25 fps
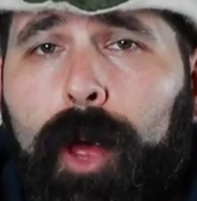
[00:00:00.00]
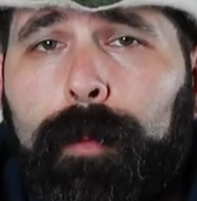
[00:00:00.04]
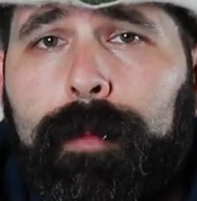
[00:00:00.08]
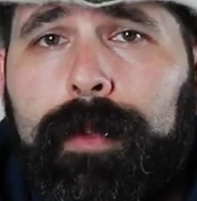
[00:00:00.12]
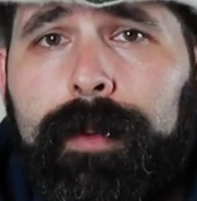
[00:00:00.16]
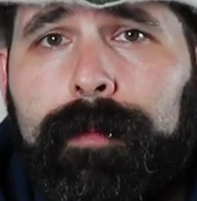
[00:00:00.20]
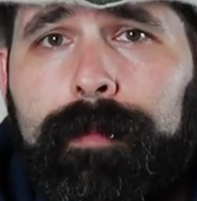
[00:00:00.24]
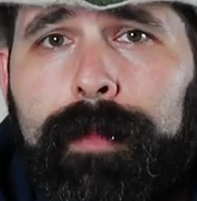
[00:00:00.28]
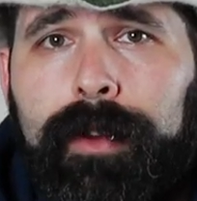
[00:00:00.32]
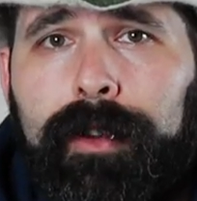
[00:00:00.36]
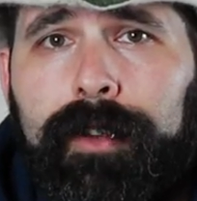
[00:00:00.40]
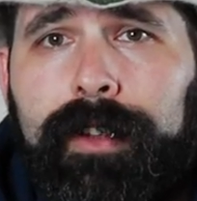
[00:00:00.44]

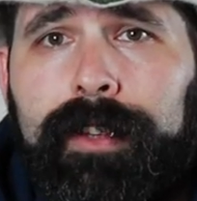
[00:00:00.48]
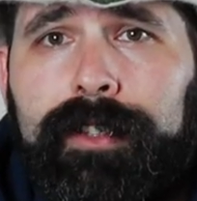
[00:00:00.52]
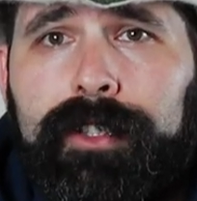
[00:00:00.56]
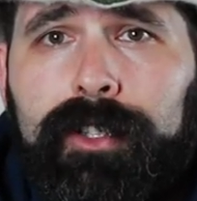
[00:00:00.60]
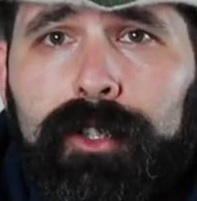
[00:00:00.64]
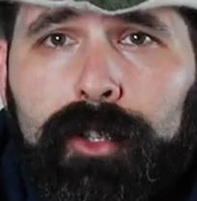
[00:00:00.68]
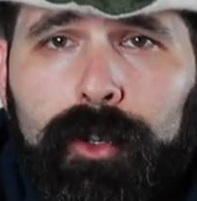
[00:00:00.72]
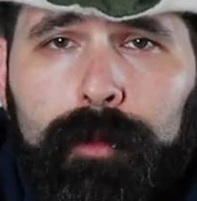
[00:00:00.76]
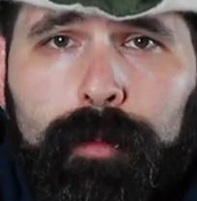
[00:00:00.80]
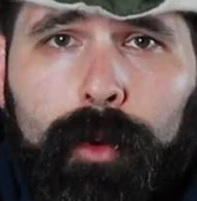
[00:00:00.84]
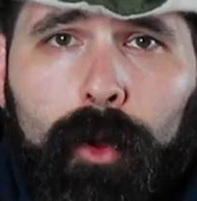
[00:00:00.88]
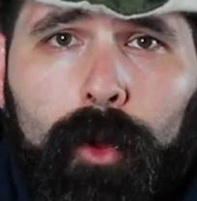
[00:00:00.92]
almond milk as
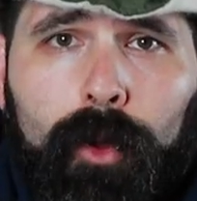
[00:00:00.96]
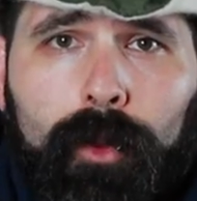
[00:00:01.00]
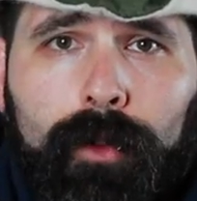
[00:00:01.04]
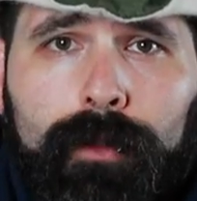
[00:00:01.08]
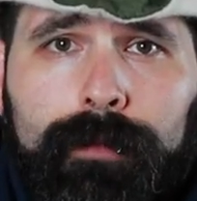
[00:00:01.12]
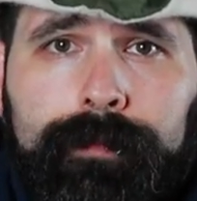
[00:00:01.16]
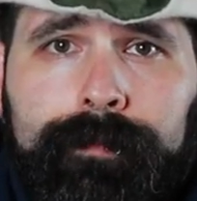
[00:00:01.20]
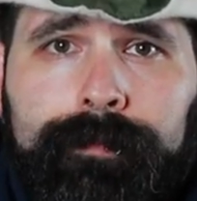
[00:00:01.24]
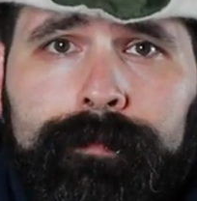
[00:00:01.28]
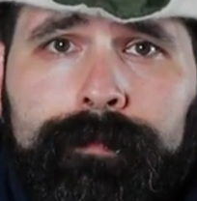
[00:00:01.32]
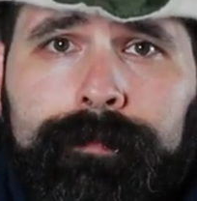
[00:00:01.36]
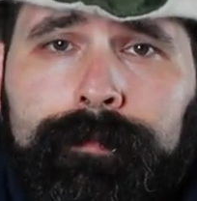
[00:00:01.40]
a
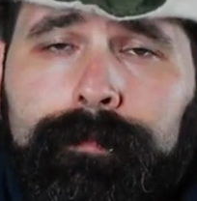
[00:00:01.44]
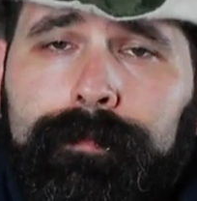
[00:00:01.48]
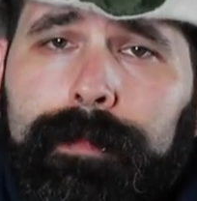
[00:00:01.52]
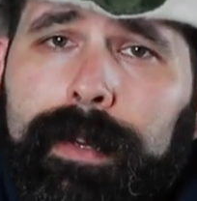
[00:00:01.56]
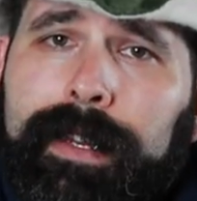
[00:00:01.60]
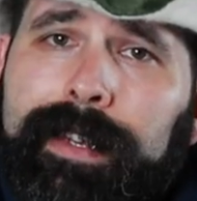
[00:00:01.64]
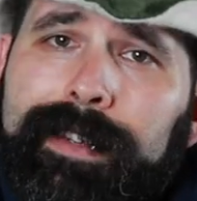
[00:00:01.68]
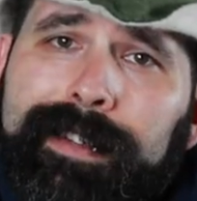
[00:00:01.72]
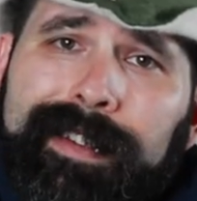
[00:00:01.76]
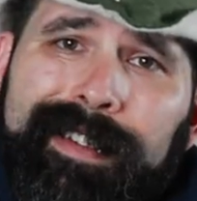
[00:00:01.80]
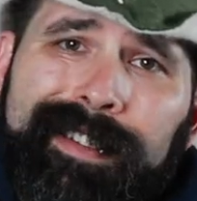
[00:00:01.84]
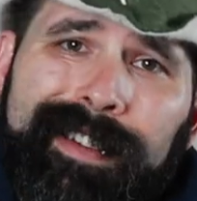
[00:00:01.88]
loophole
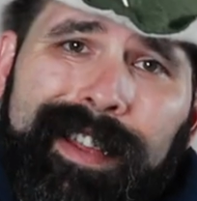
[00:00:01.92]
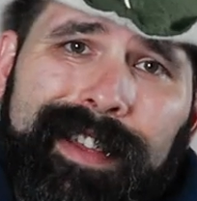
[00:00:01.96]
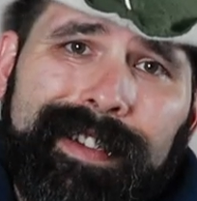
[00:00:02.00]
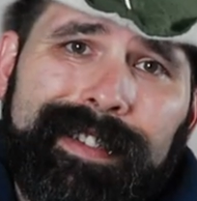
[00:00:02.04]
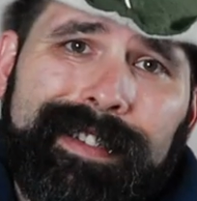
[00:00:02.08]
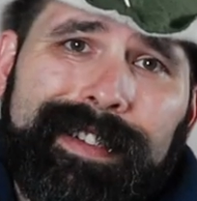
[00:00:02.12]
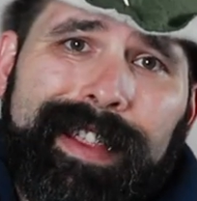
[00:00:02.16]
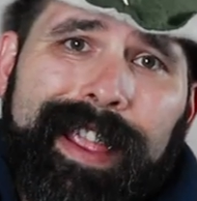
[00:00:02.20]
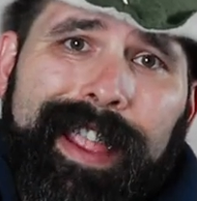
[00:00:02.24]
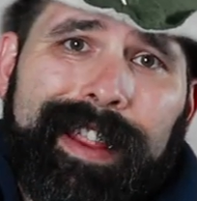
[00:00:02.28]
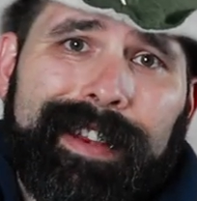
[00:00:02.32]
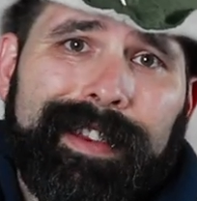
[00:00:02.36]
because it's
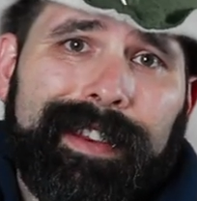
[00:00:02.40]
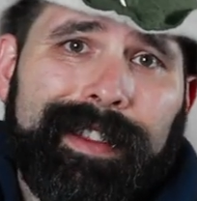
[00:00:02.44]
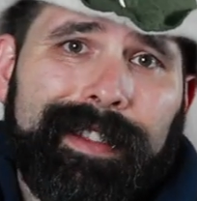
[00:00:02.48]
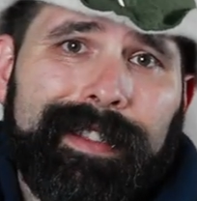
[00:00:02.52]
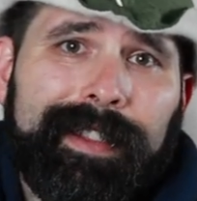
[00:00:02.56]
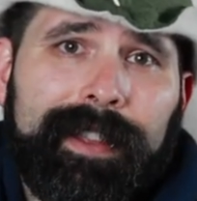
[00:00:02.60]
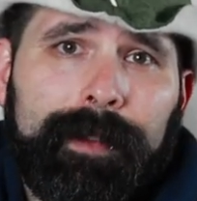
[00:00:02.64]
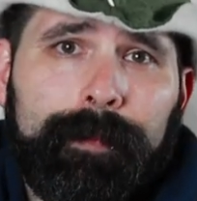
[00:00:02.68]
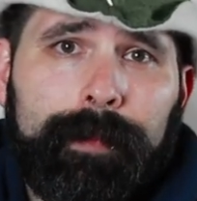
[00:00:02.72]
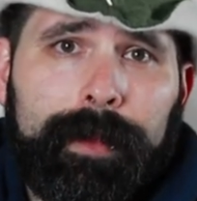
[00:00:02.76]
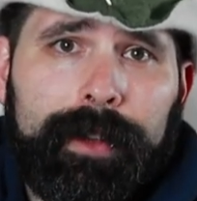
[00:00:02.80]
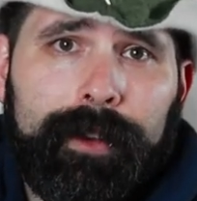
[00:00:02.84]
not
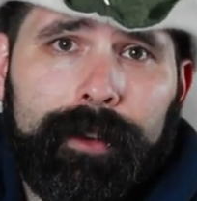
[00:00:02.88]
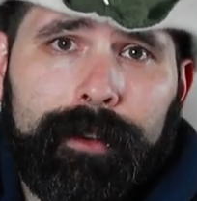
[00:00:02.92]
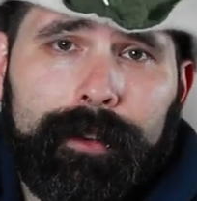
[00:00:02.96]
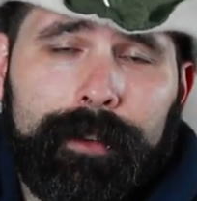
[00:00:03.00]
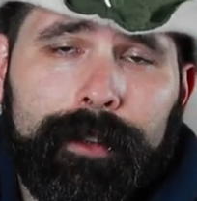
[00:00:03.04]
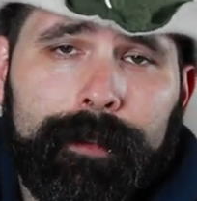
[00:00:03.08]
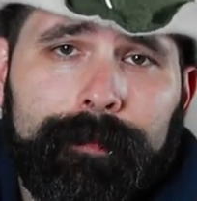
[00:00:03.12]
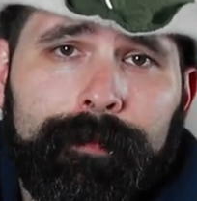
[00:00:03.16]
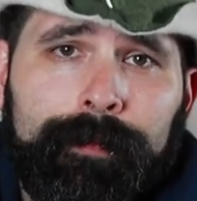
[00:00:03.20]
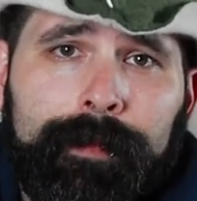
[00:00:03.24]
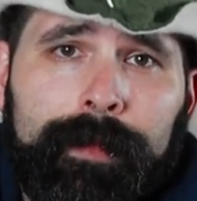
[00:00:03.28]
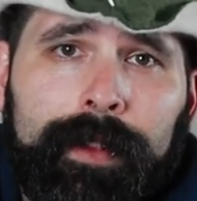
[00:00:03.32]
technically
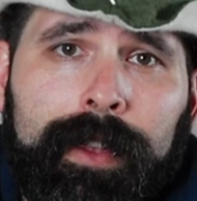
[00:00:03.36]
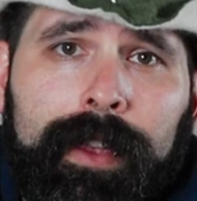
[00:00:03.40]
milk.